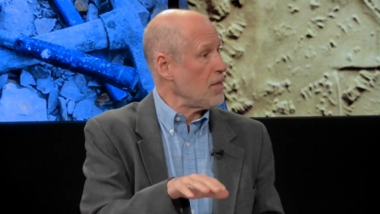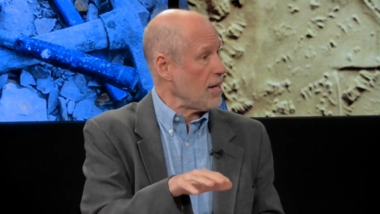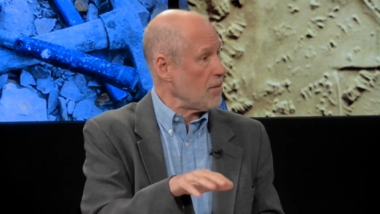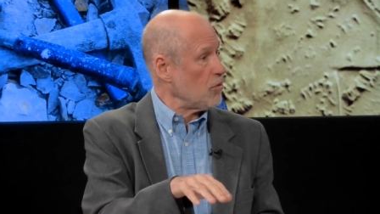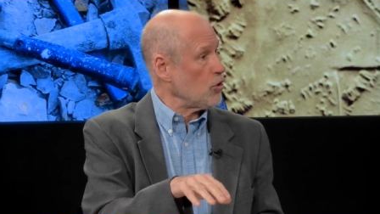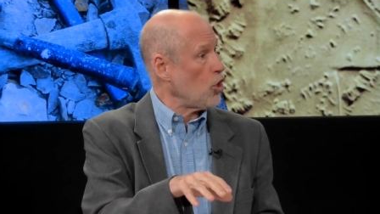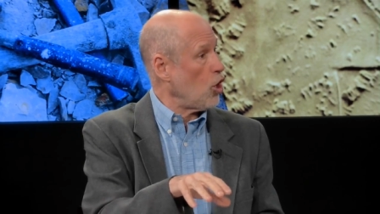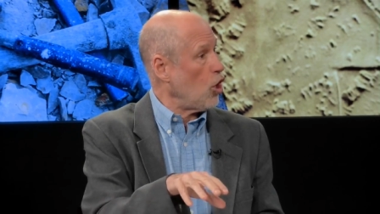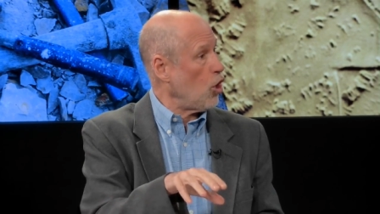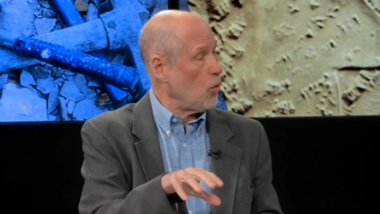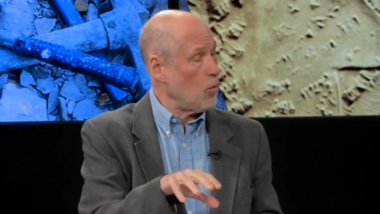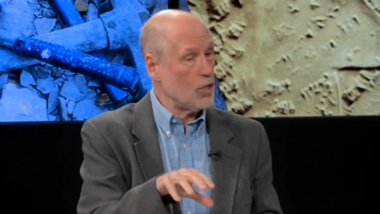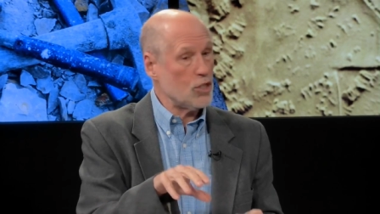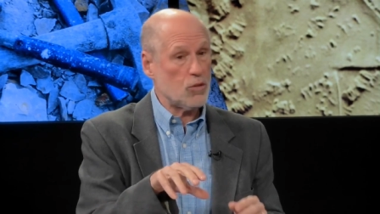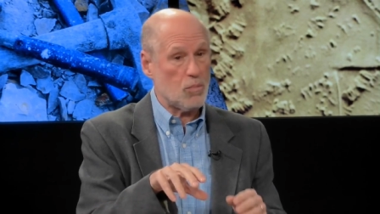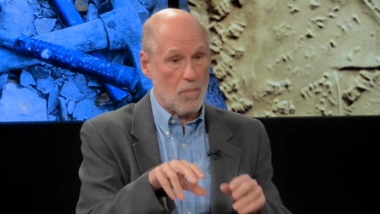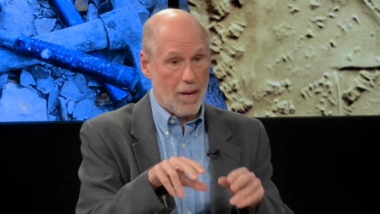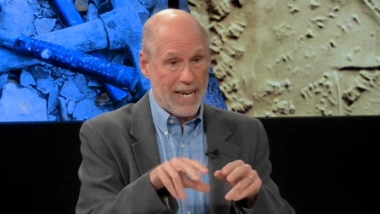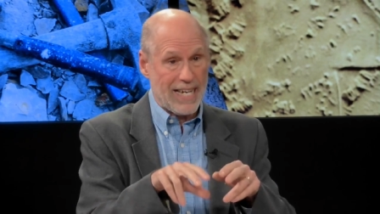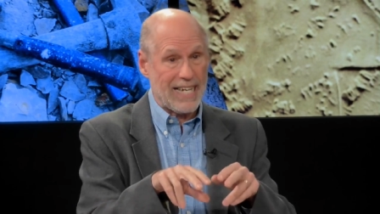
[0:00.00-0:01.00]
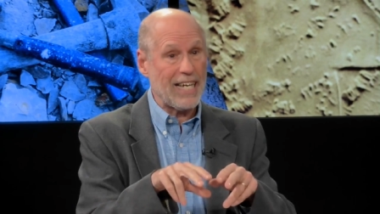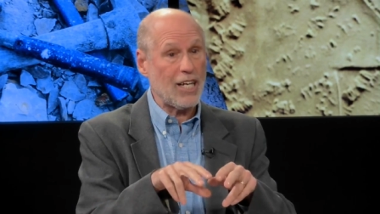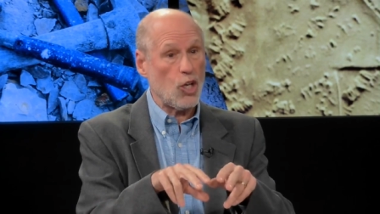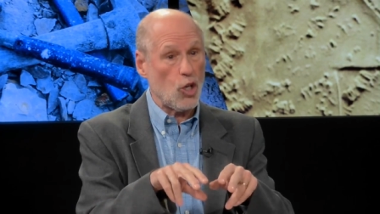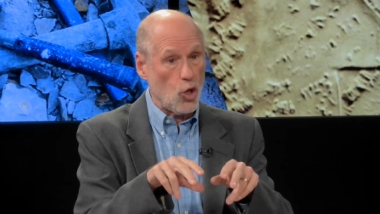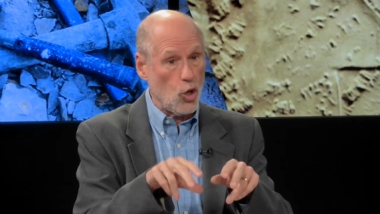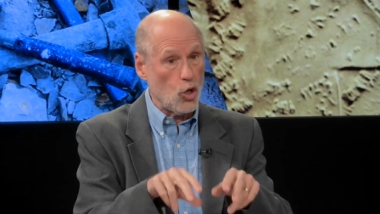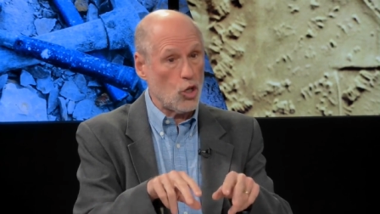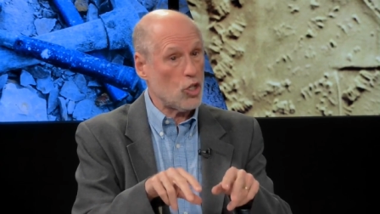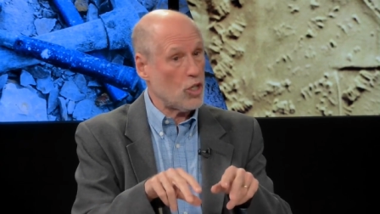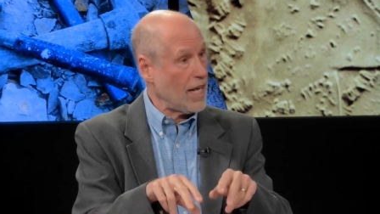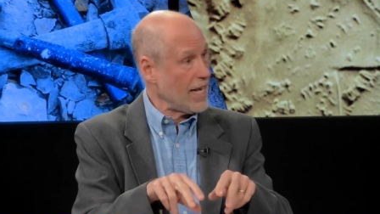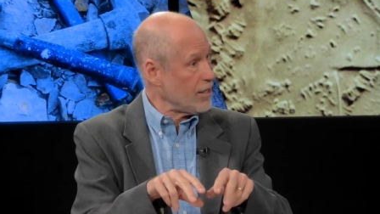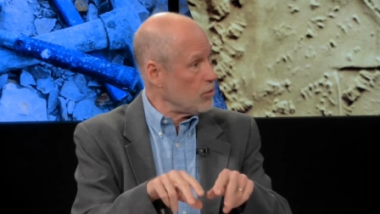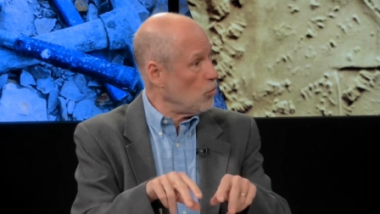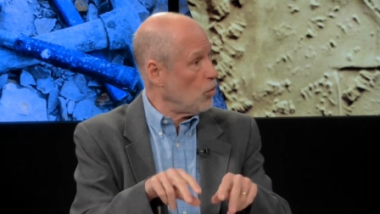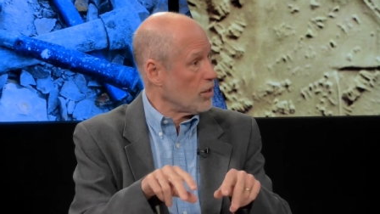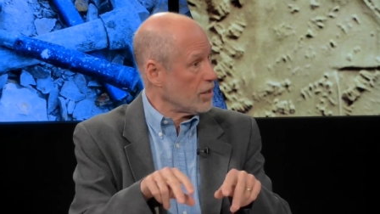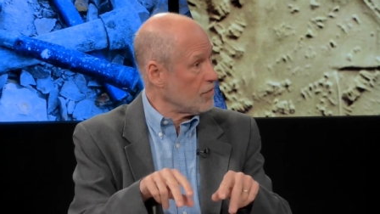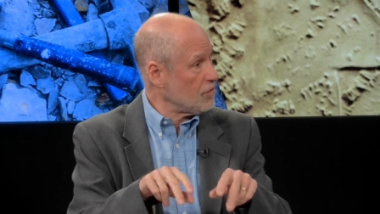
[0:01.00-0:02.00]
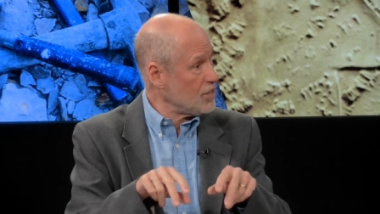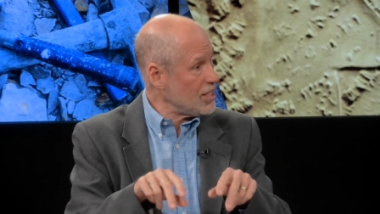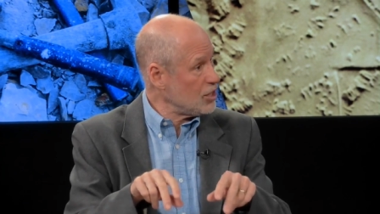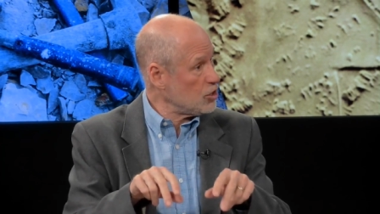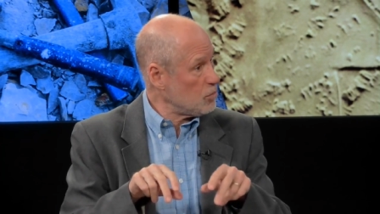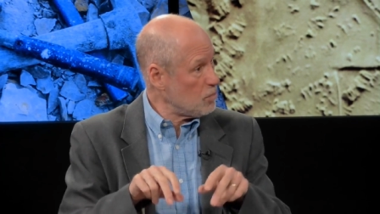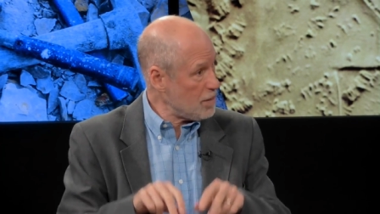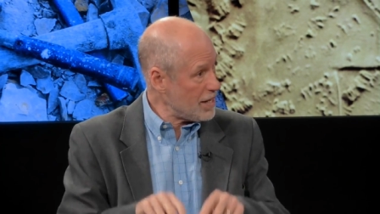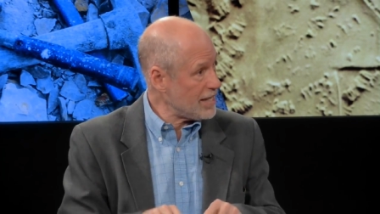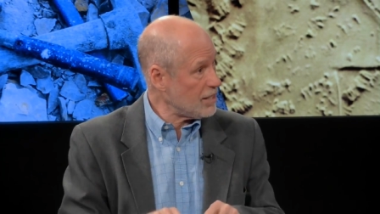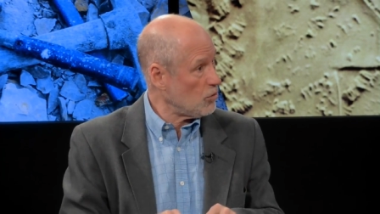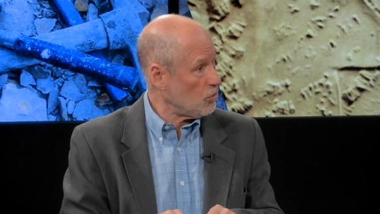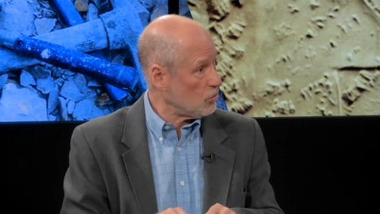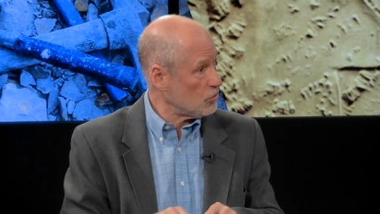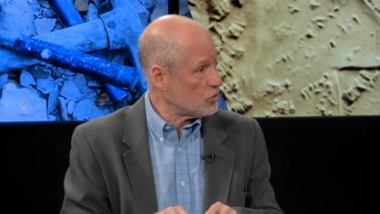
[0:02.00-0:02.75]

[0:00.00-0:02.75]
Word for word: they would always make it look like one of these beetles.